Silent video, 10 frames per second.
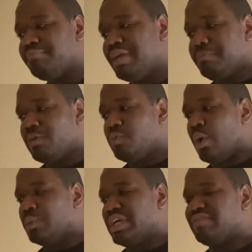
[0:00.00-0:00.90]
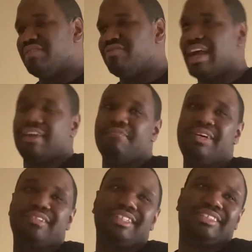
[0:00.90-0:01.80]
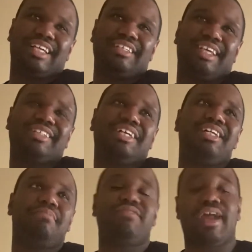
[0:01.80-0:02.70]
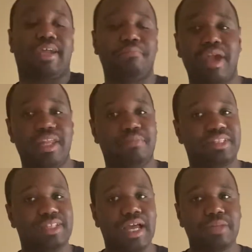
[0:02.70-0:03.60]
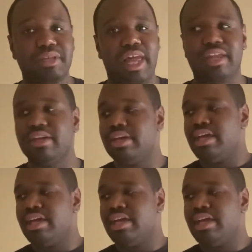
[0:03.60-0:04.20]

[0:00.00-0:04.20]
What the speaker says: people won't even recommend. Well, it's going to be recommended, but it's not going to be like,